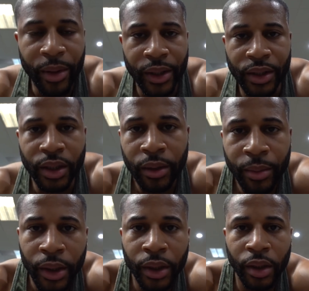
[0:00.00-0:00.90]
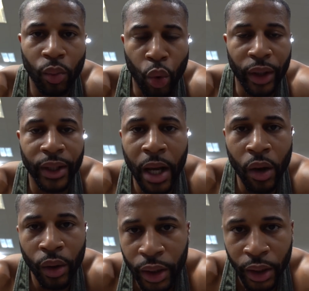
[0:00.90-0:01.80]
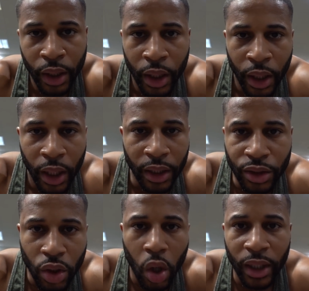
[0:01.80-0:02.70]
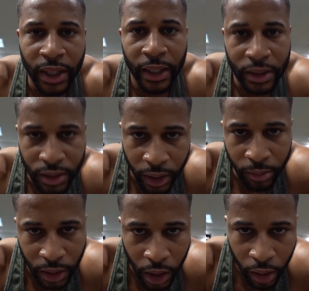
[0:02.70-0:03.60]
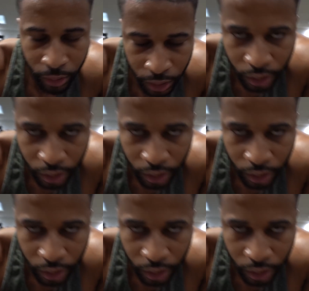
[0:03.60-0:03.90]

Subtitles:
be in the gym, working out, and stalking Kay at the same time.